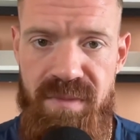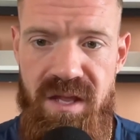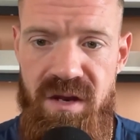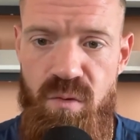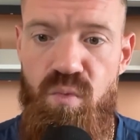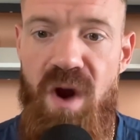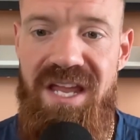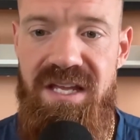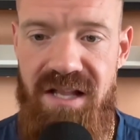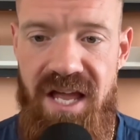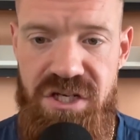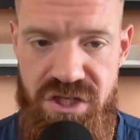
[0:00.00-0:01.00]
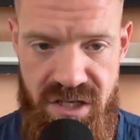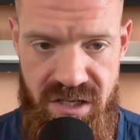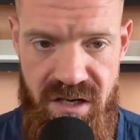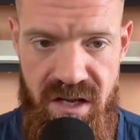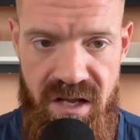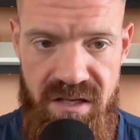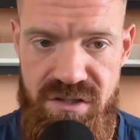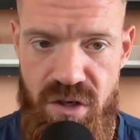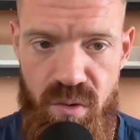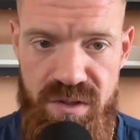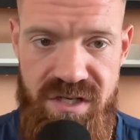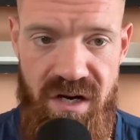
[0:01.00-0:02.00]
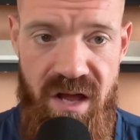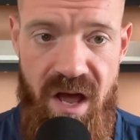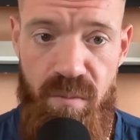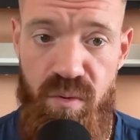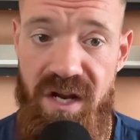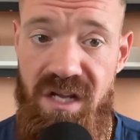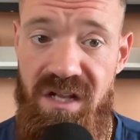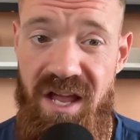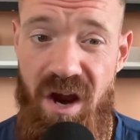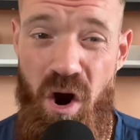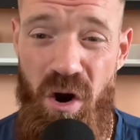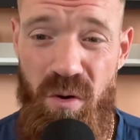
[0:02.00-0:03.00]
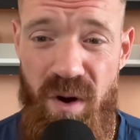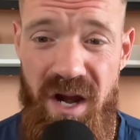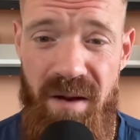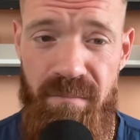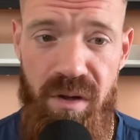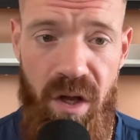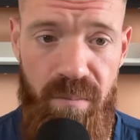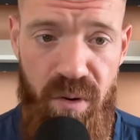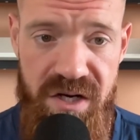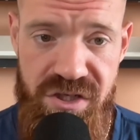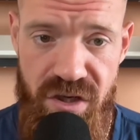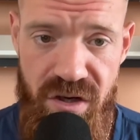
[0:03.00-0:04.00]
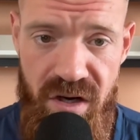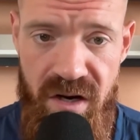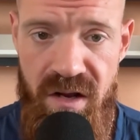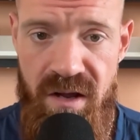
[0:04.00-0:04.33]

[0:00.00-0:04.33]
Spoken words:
in regulation. So it's going to help regulate heart rate and blood pressure.